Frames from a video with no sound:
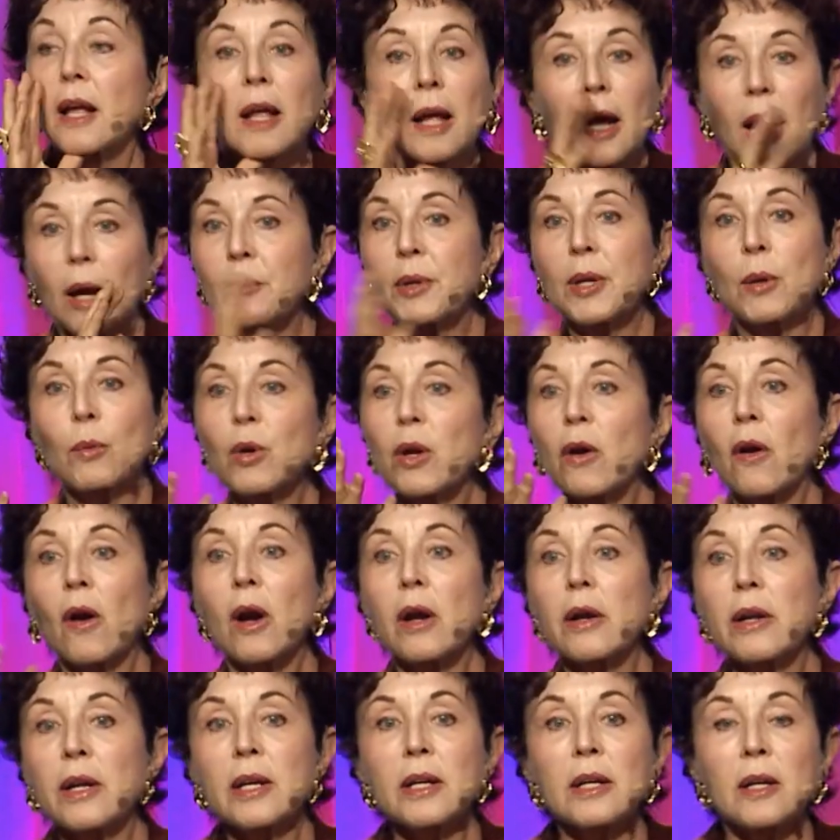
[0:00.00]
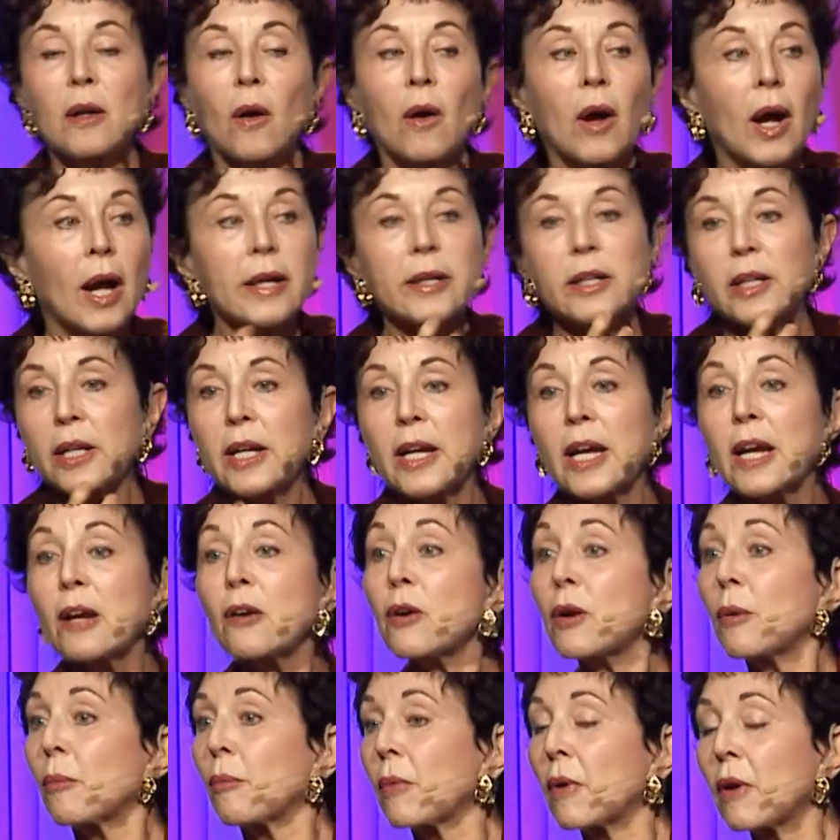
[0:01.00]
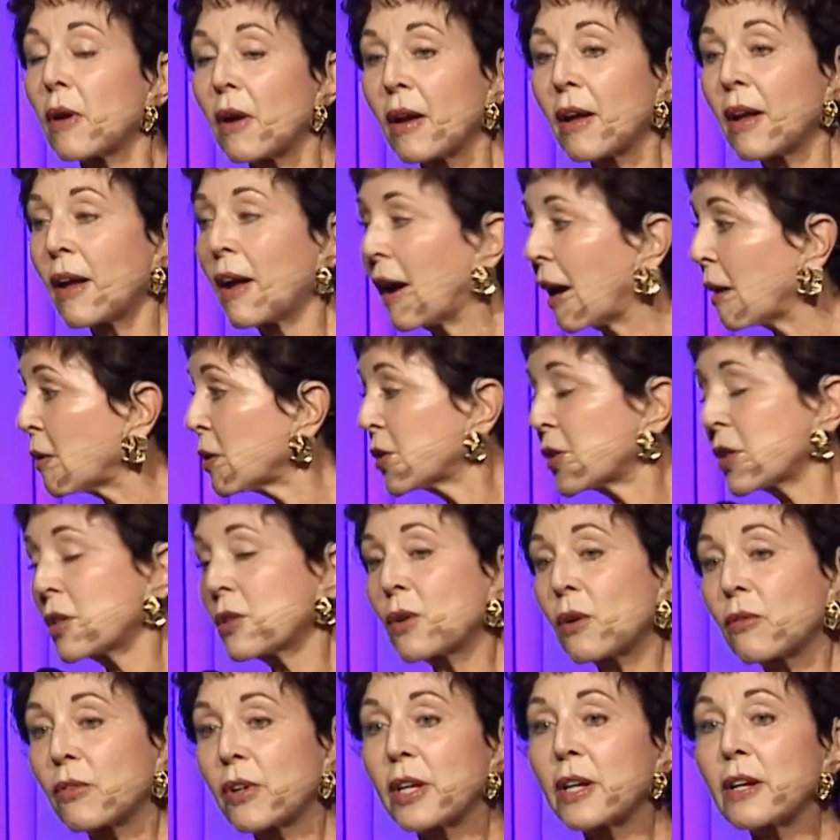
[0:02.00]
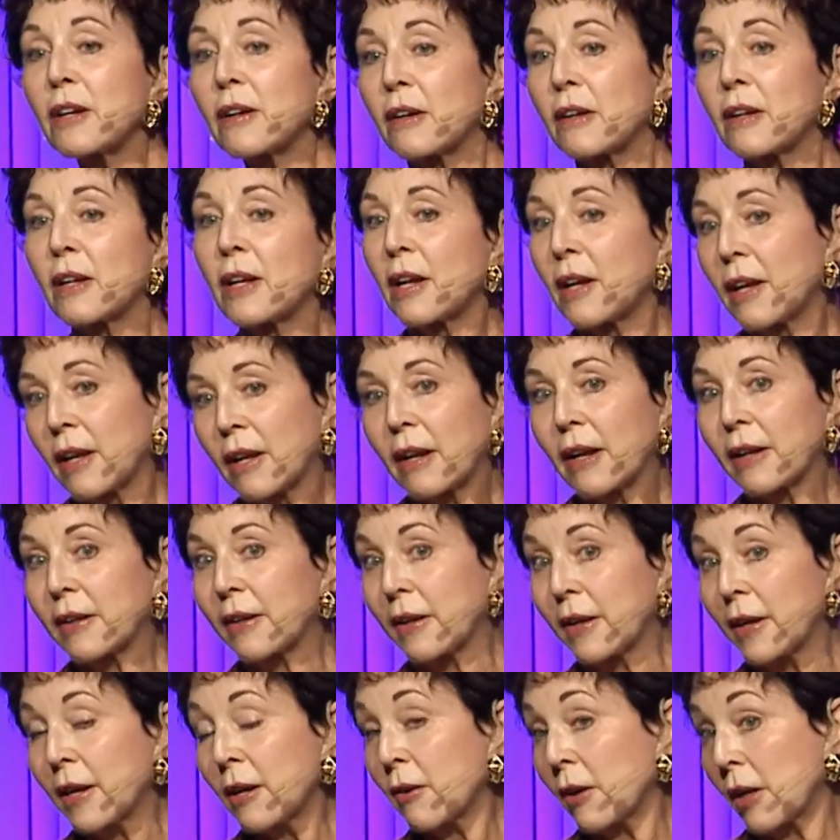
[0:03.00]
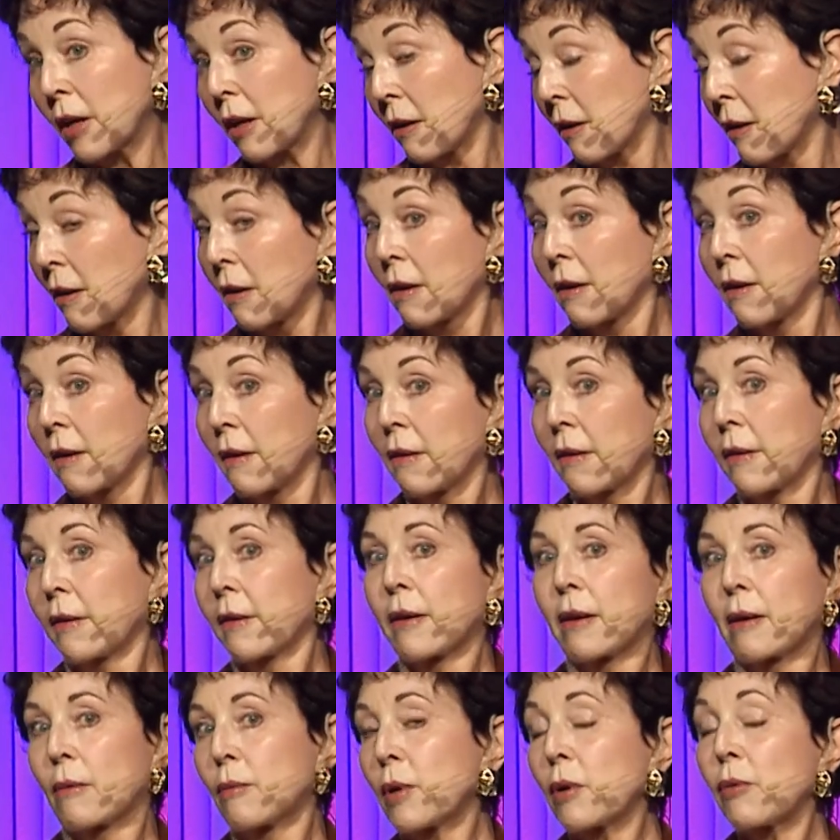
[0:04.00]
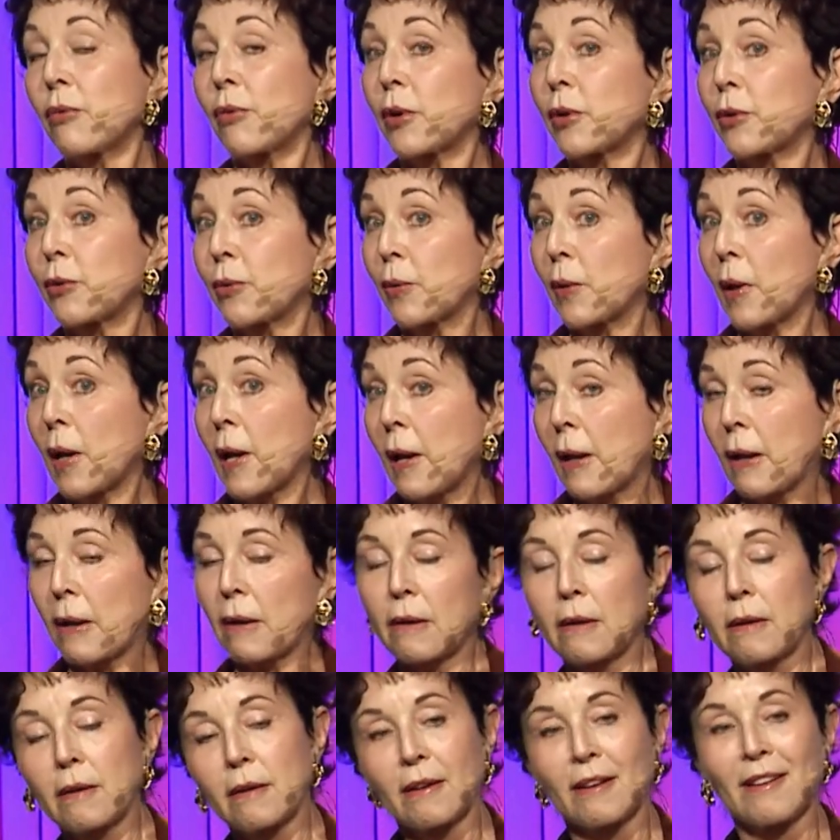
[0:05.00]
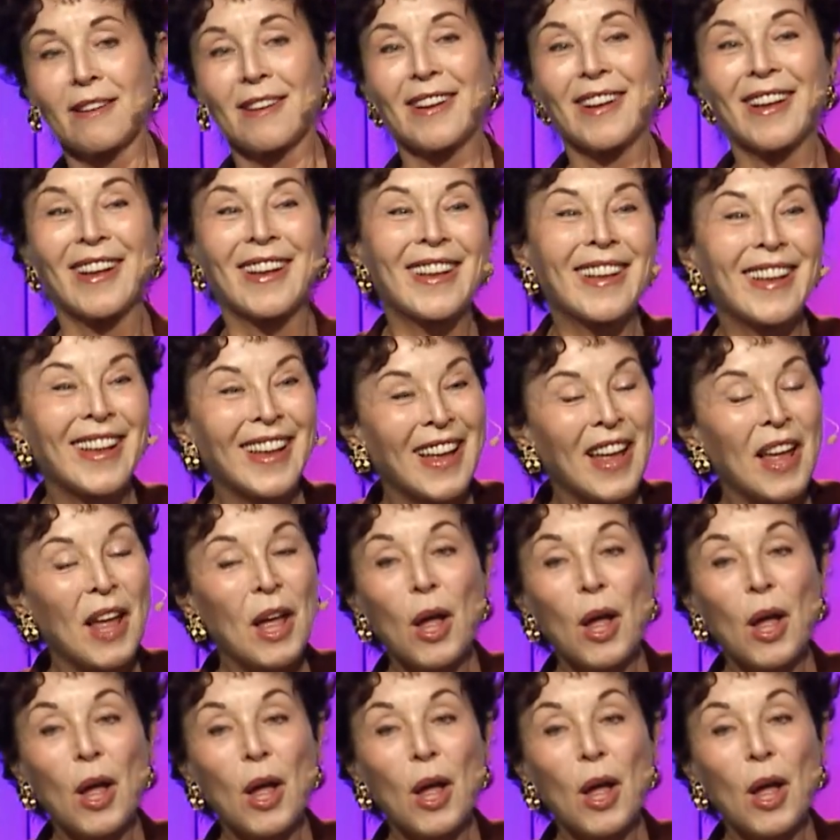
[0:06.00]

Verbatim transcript: I mean, we already, you know, I could hear him. I was sitting over here and I could hear it. I wonder if we could do that.